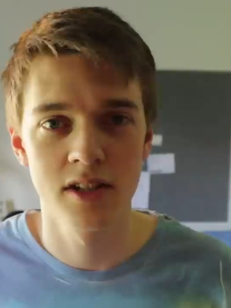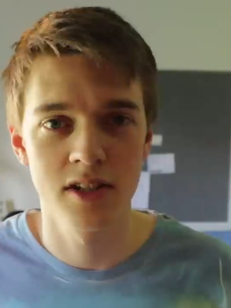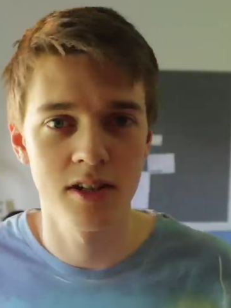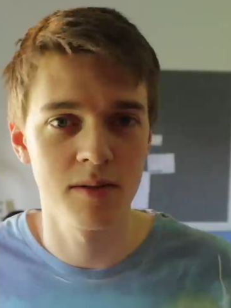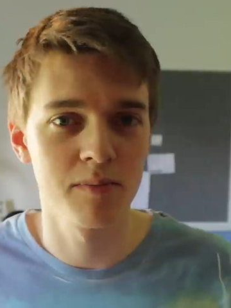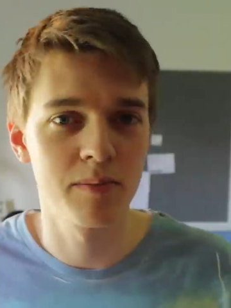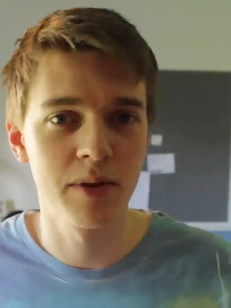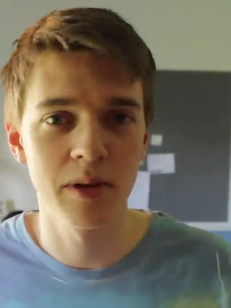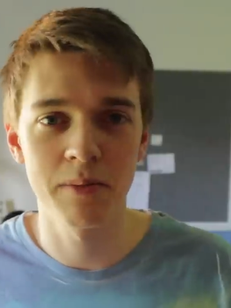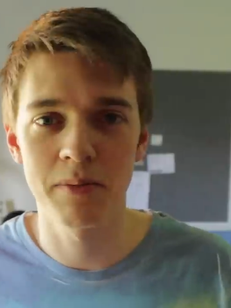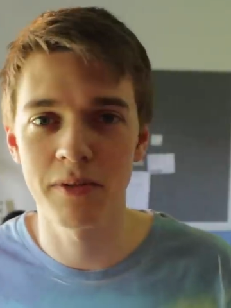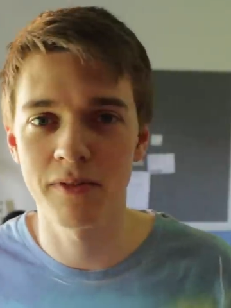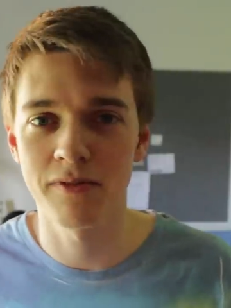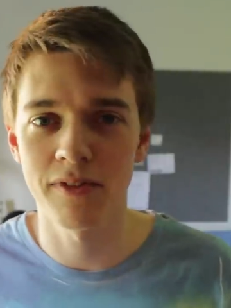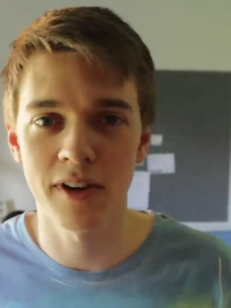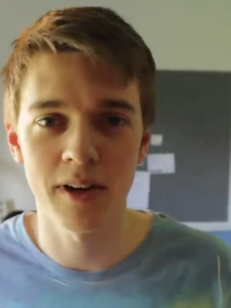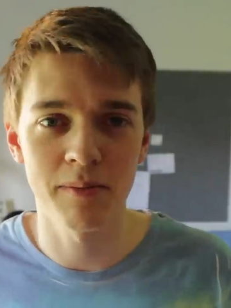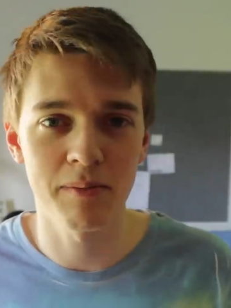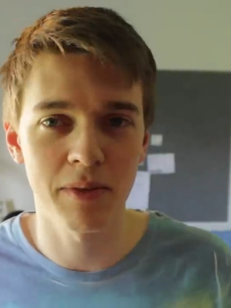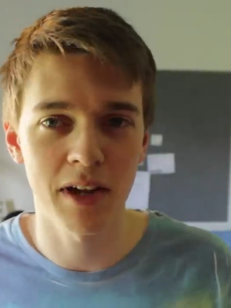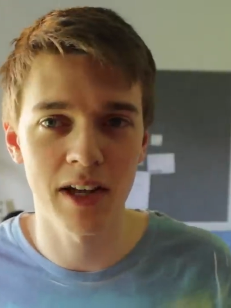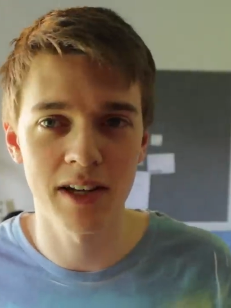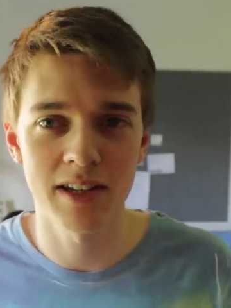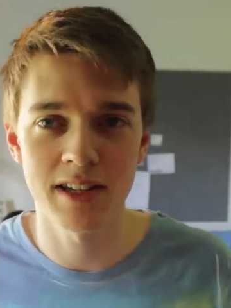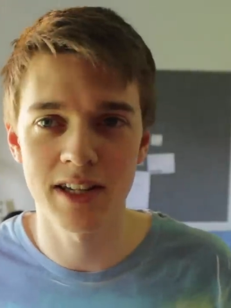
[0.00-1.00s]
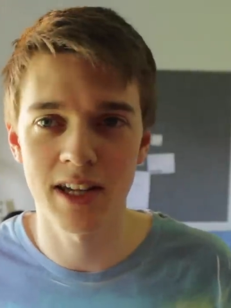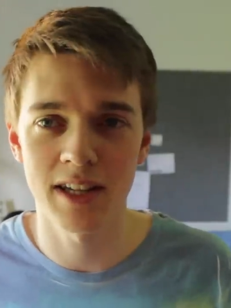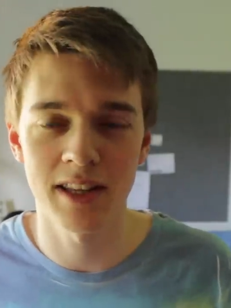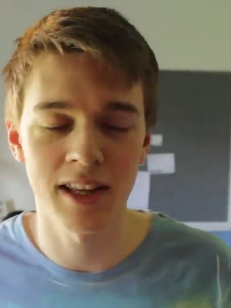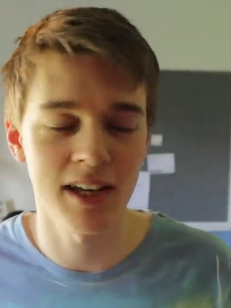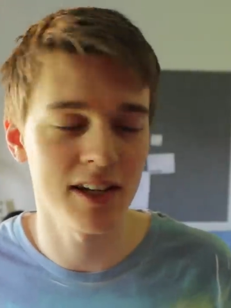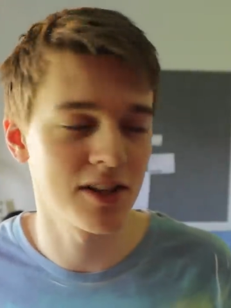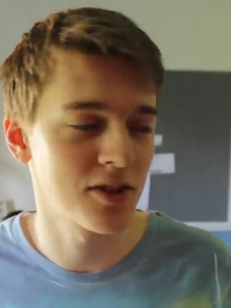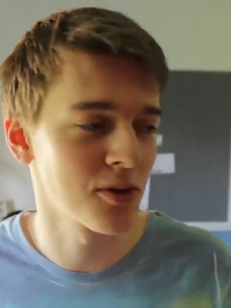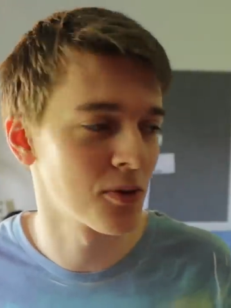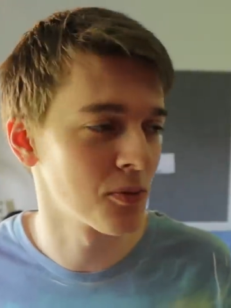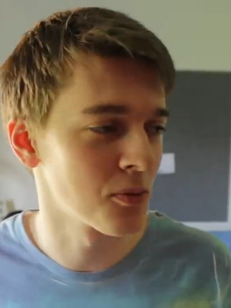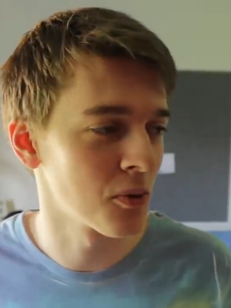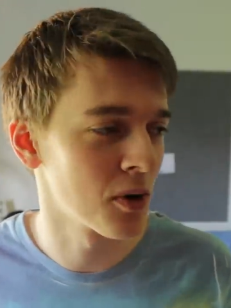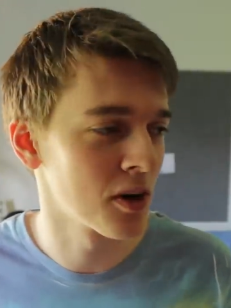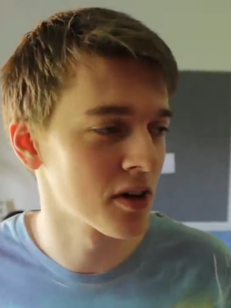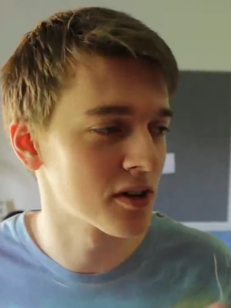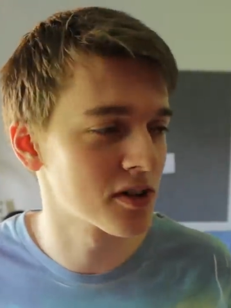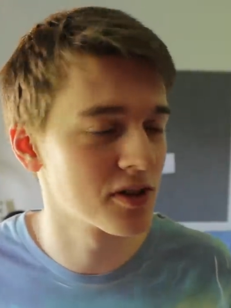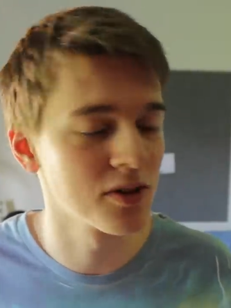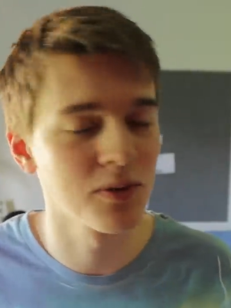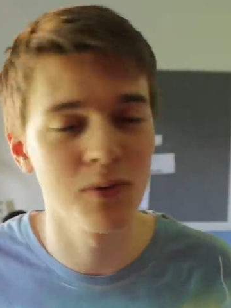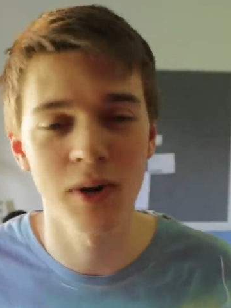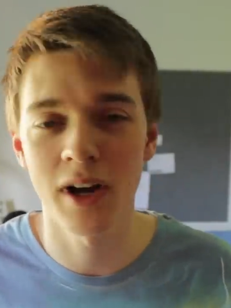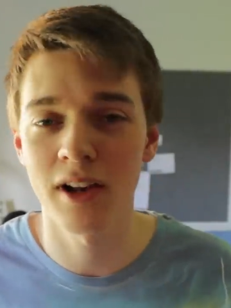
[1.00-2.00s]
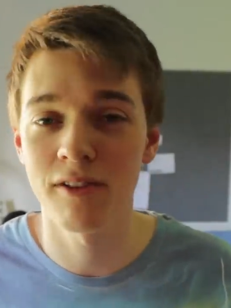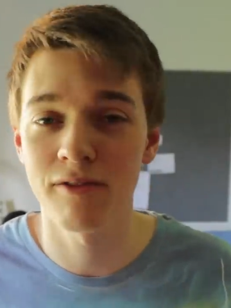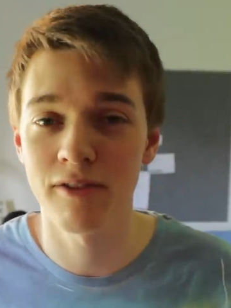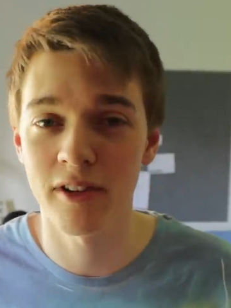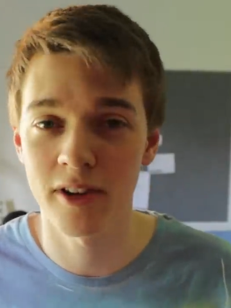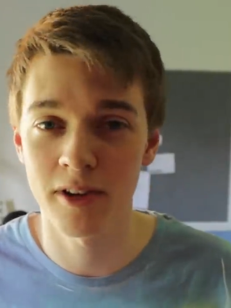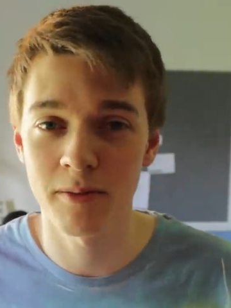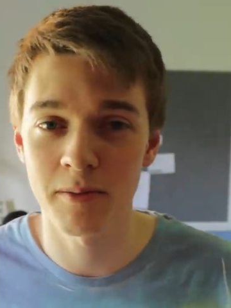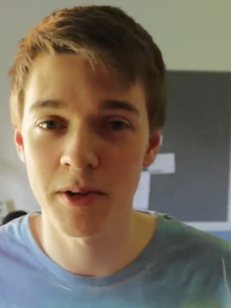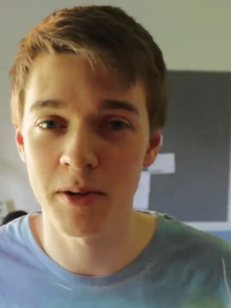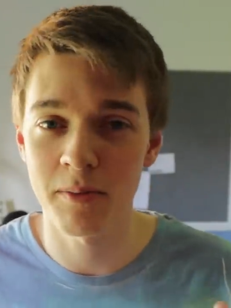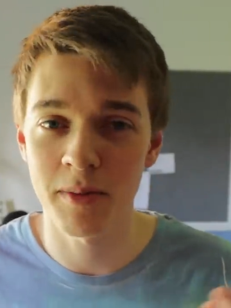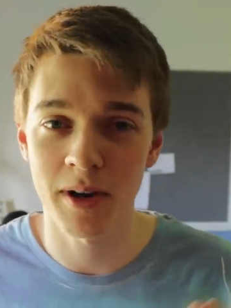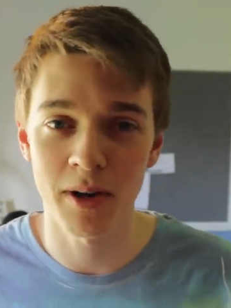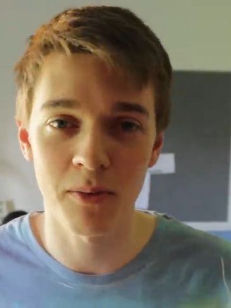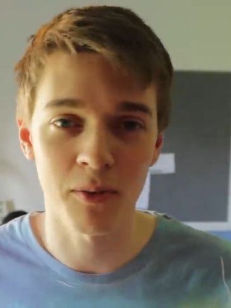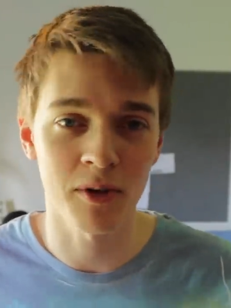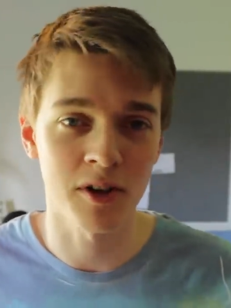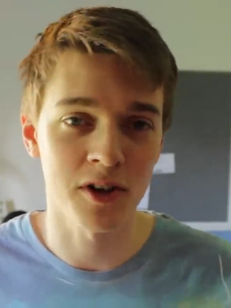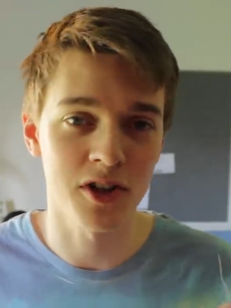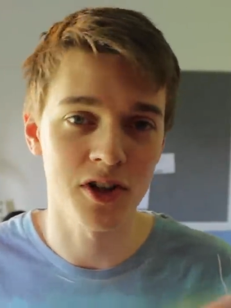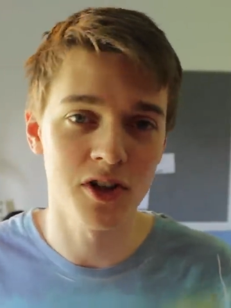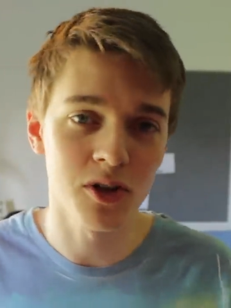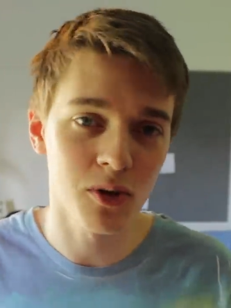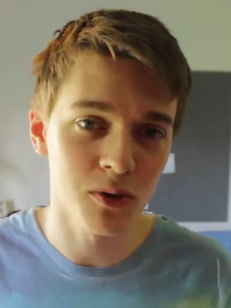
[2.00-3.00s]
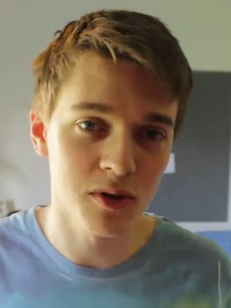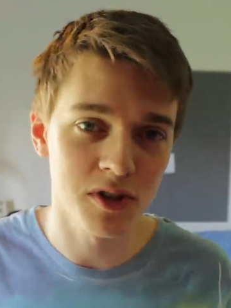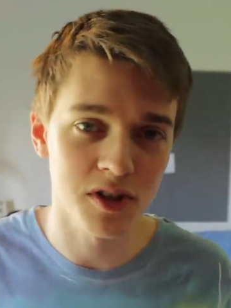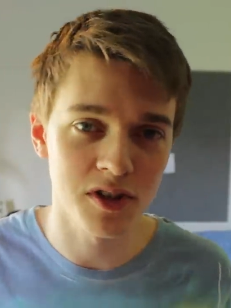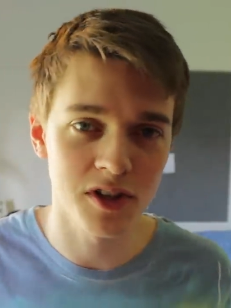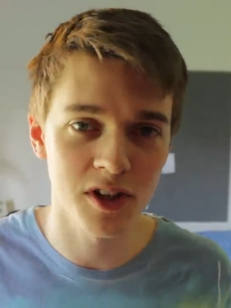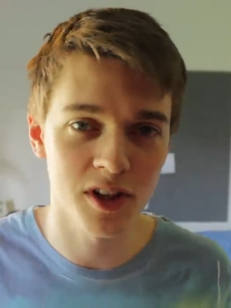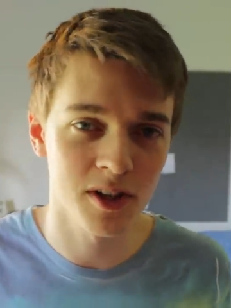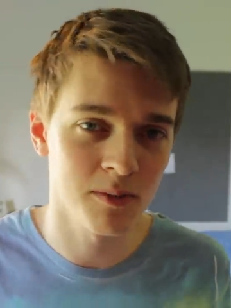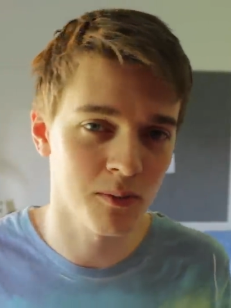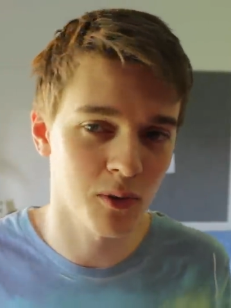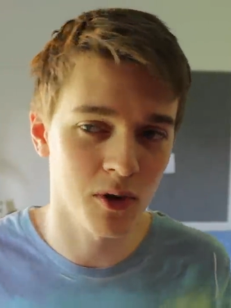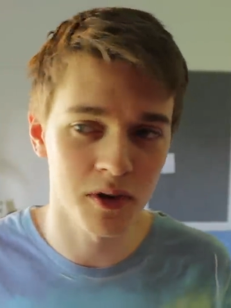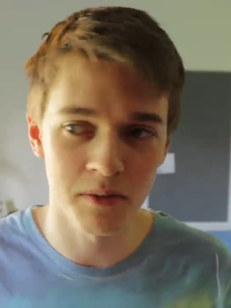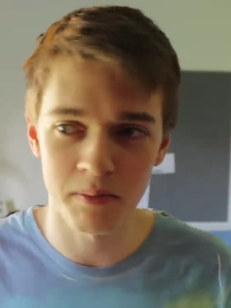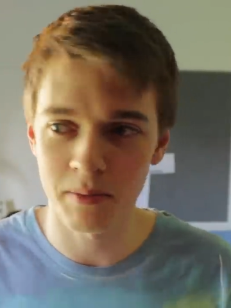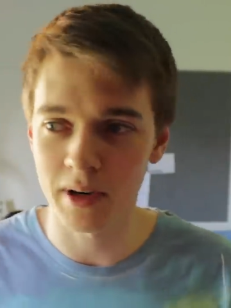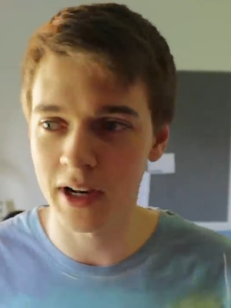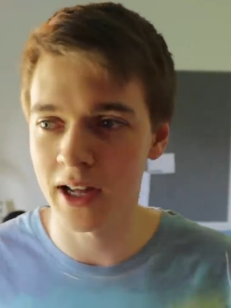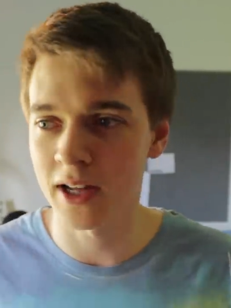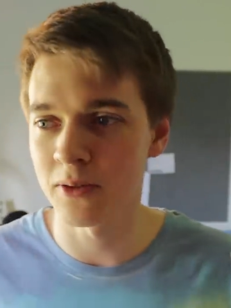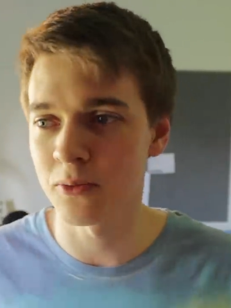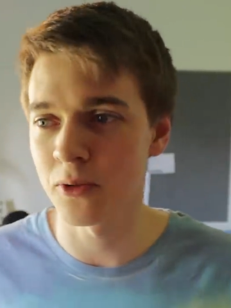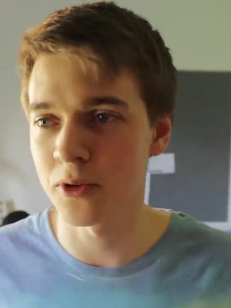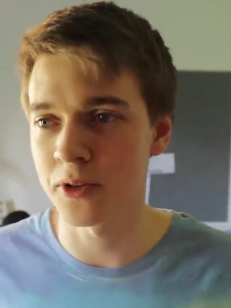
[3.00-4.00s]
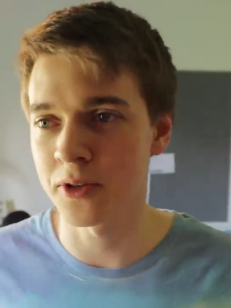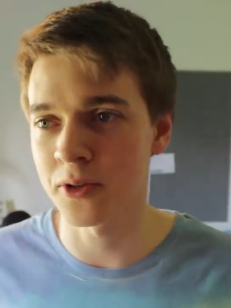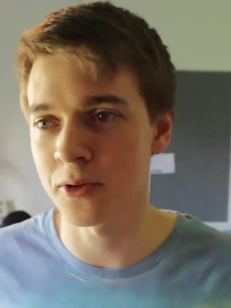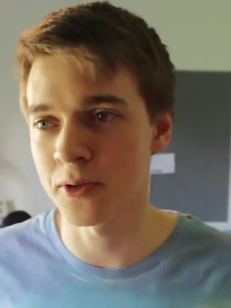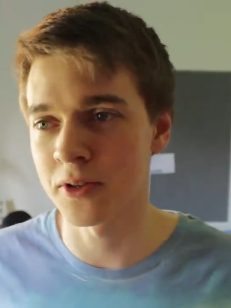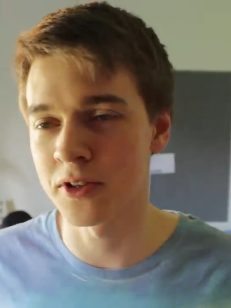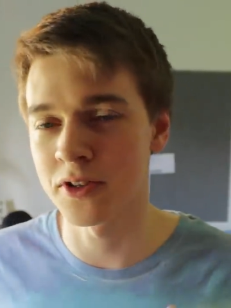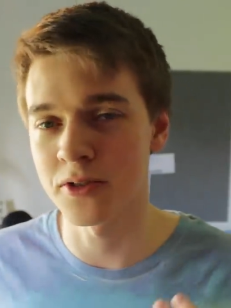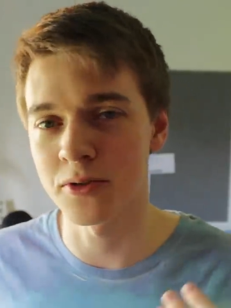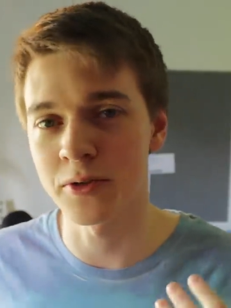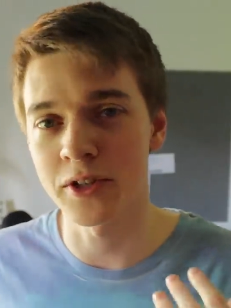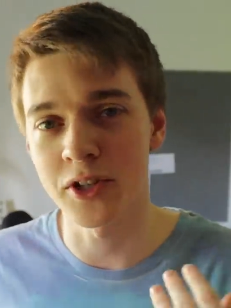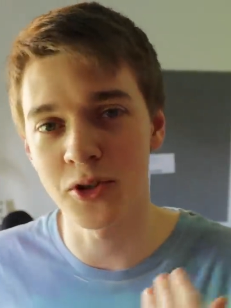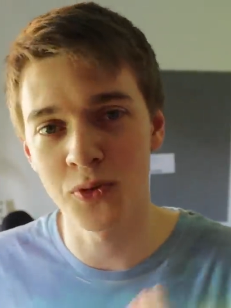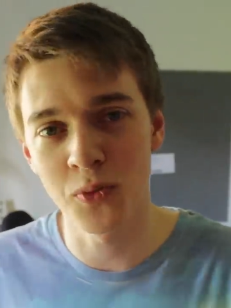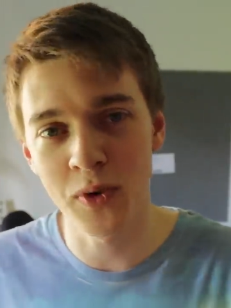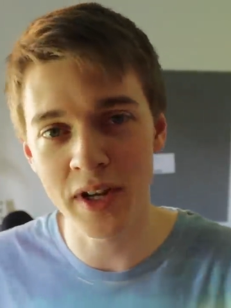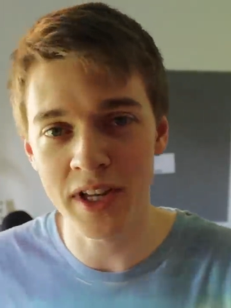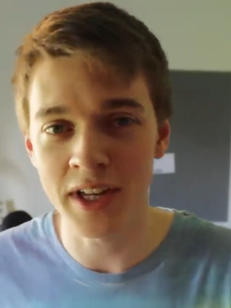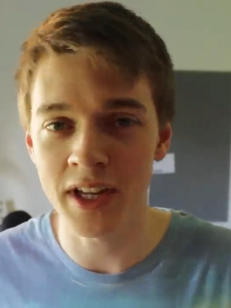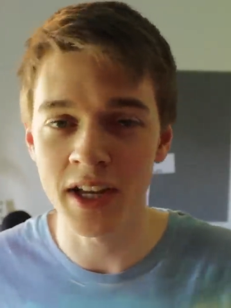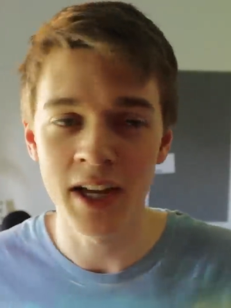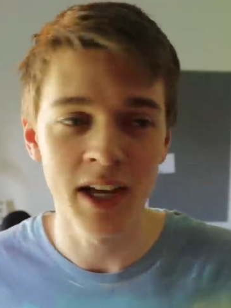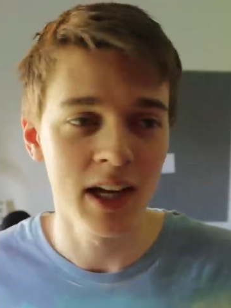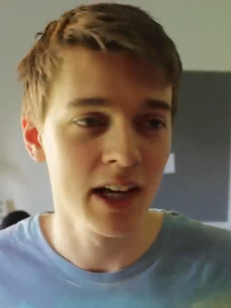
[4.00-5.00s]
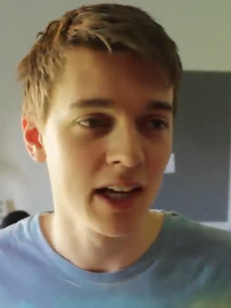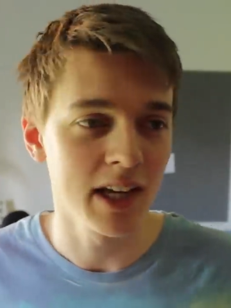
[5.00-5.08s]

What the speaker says: Some people find plans like that don't work too well for them. You might want a shorter term one, plan what you're going to do each week,